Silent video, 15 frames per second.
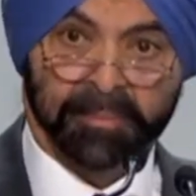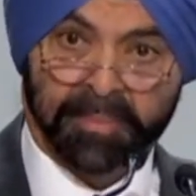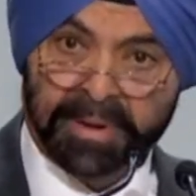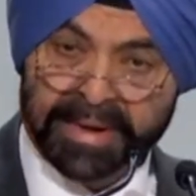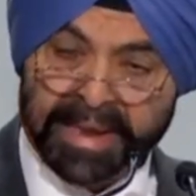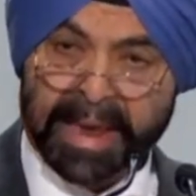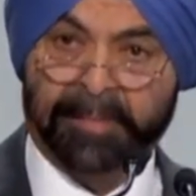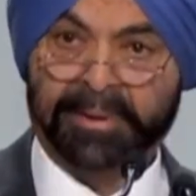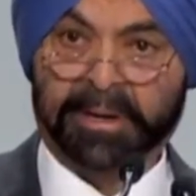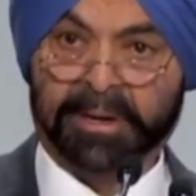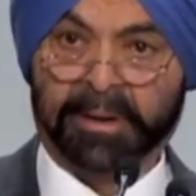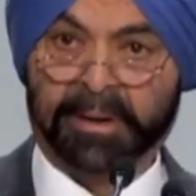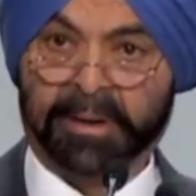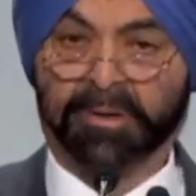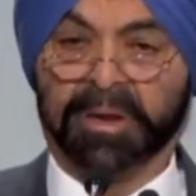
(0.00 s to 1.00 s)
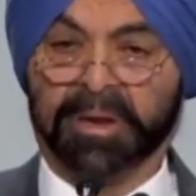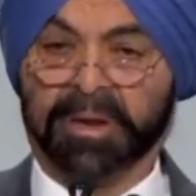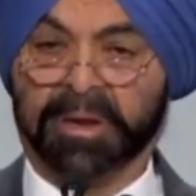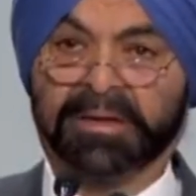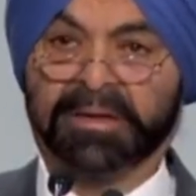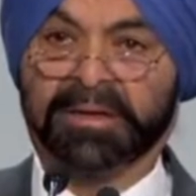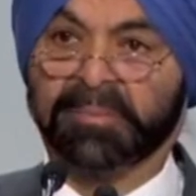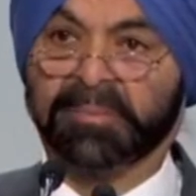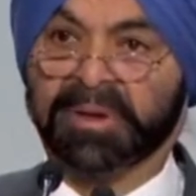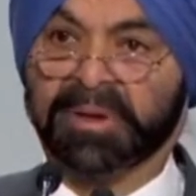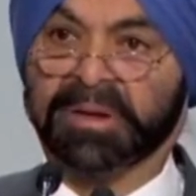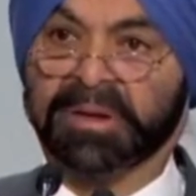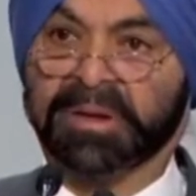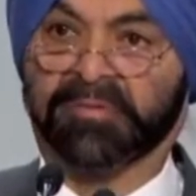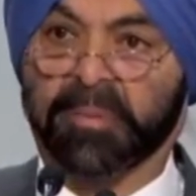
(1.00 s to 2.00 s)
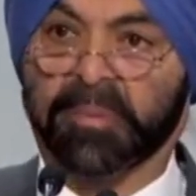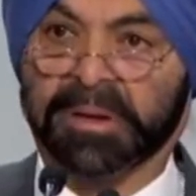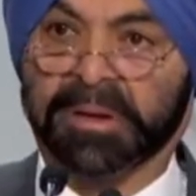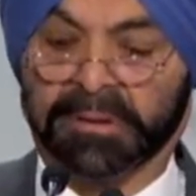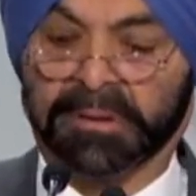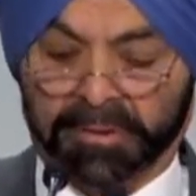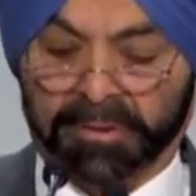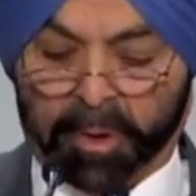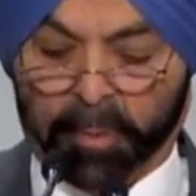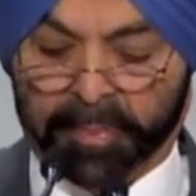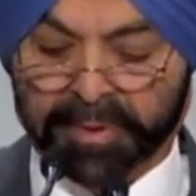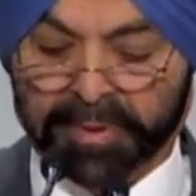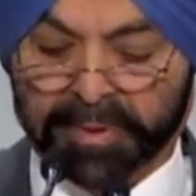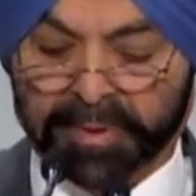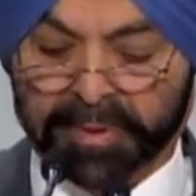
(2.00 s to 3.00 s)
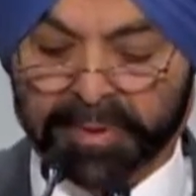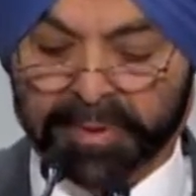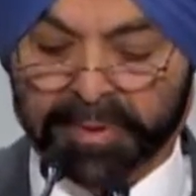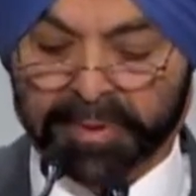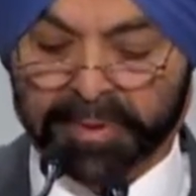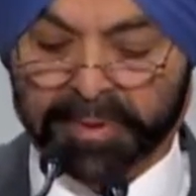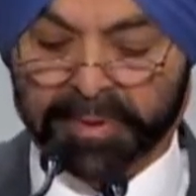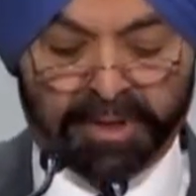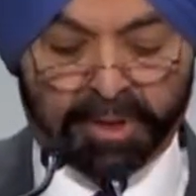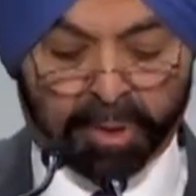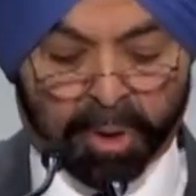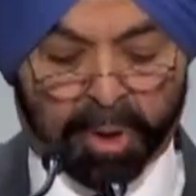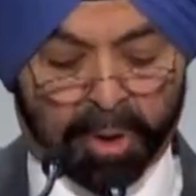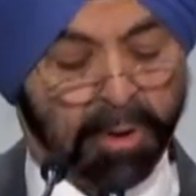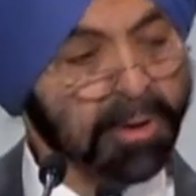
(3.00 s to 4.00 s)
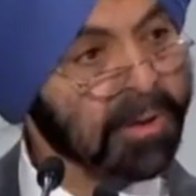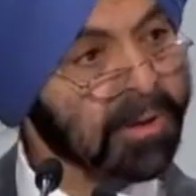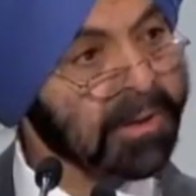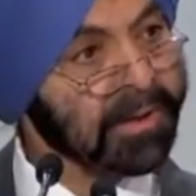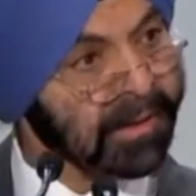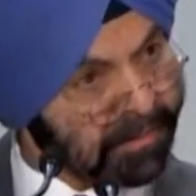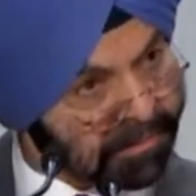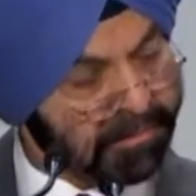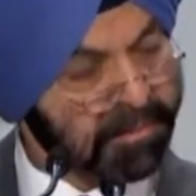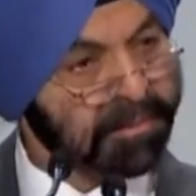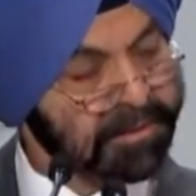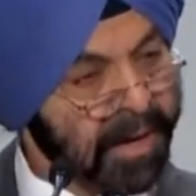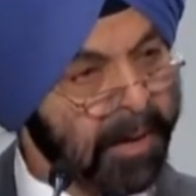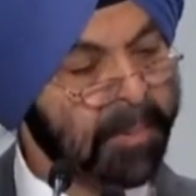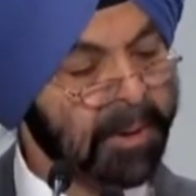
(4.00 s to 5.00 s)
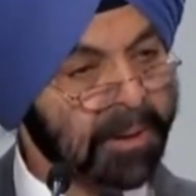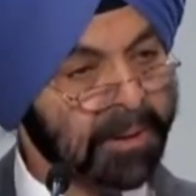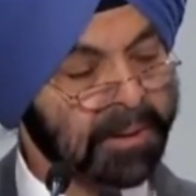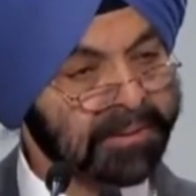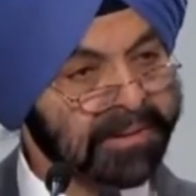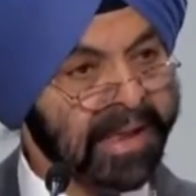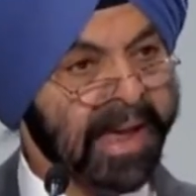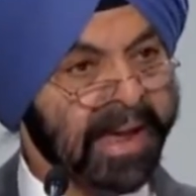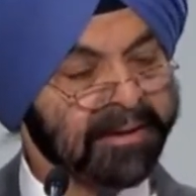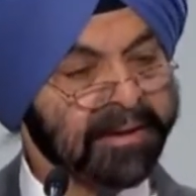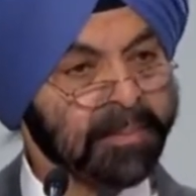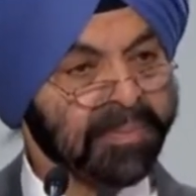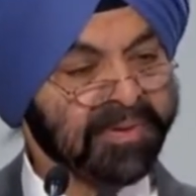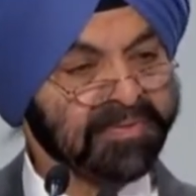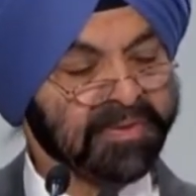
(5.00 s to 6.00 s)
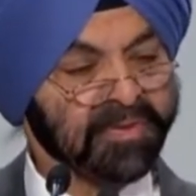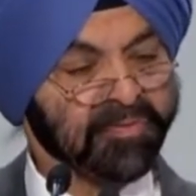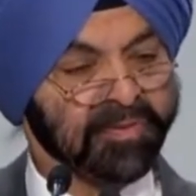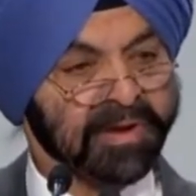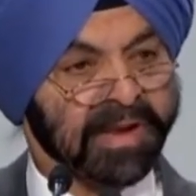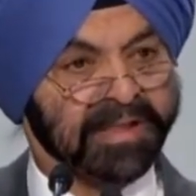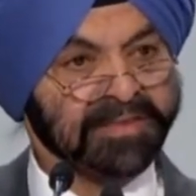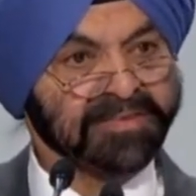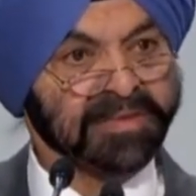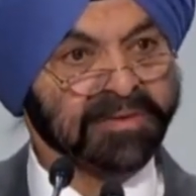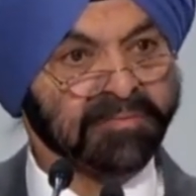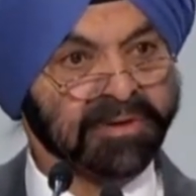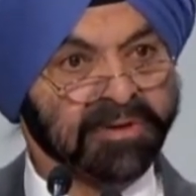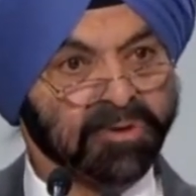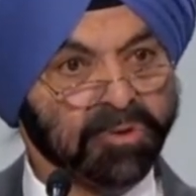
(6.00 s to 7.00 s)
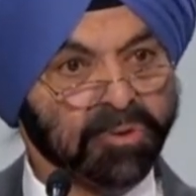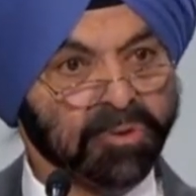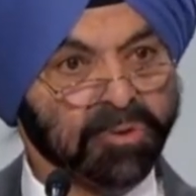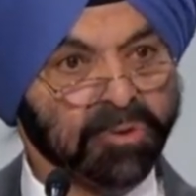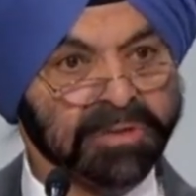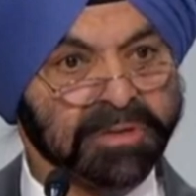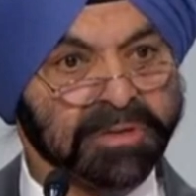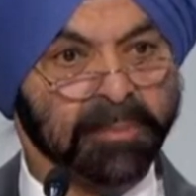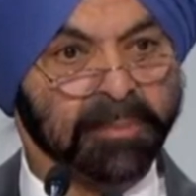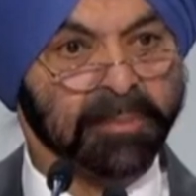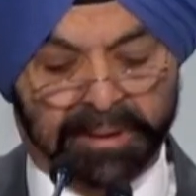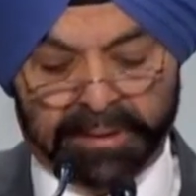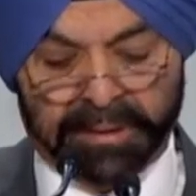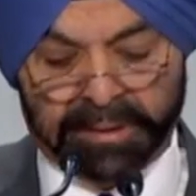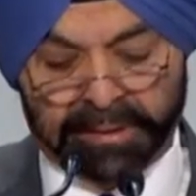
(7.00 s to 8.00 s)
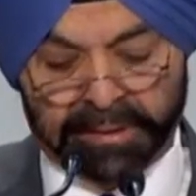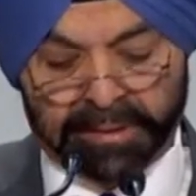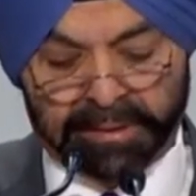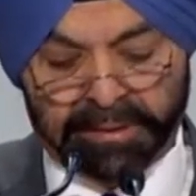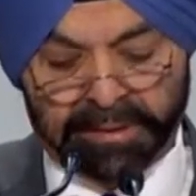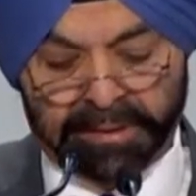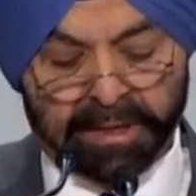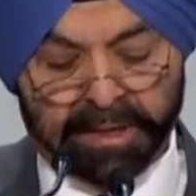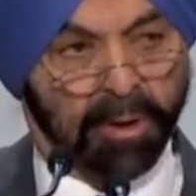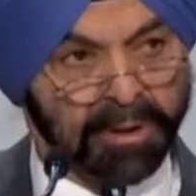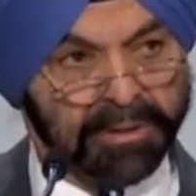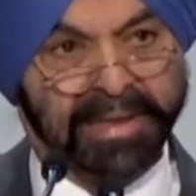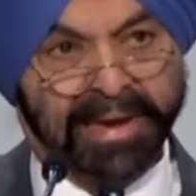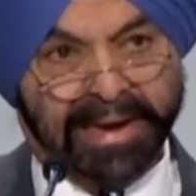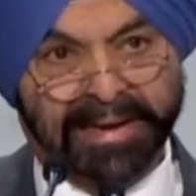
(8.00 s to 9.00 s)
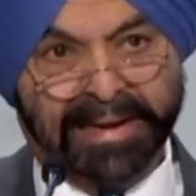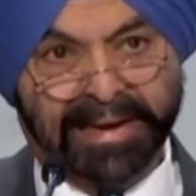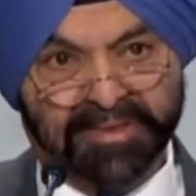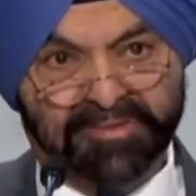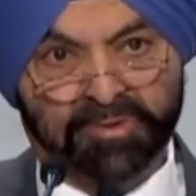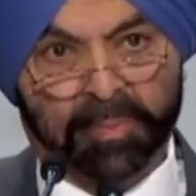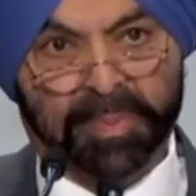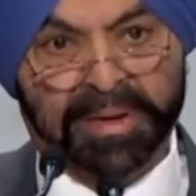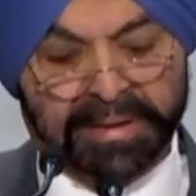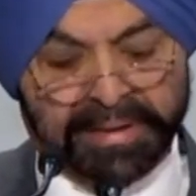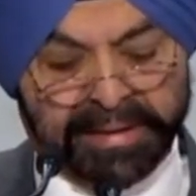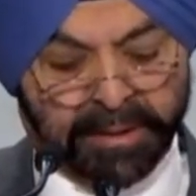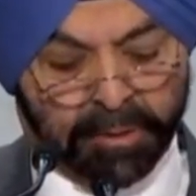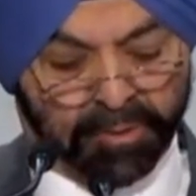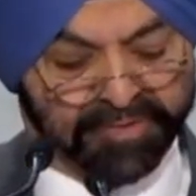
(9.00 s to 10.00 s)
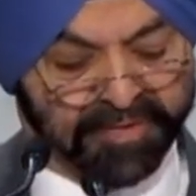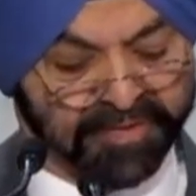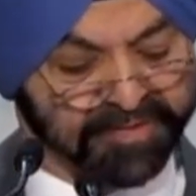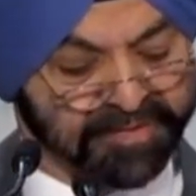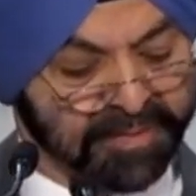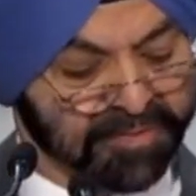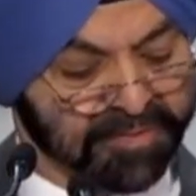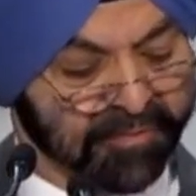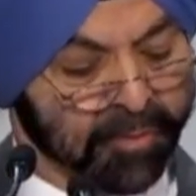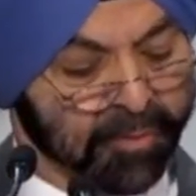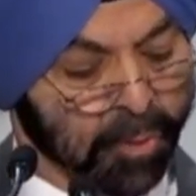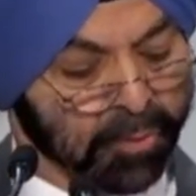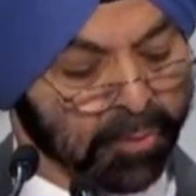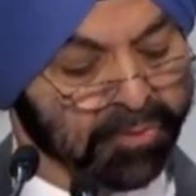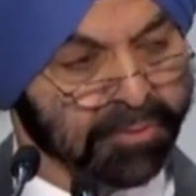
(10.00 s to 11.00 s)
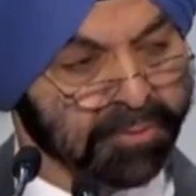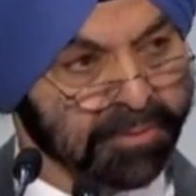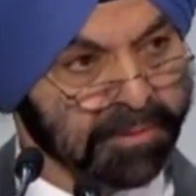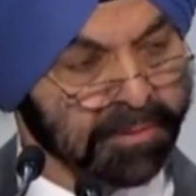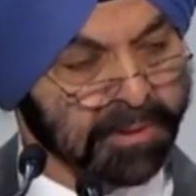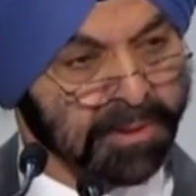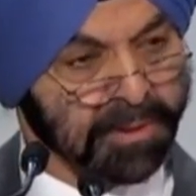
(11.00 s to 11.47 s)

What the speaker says: capital to 80 million women to open businesses, or double the agribusiness financing we do to 9 billion a year. All the idea is to build ecosystems of growth.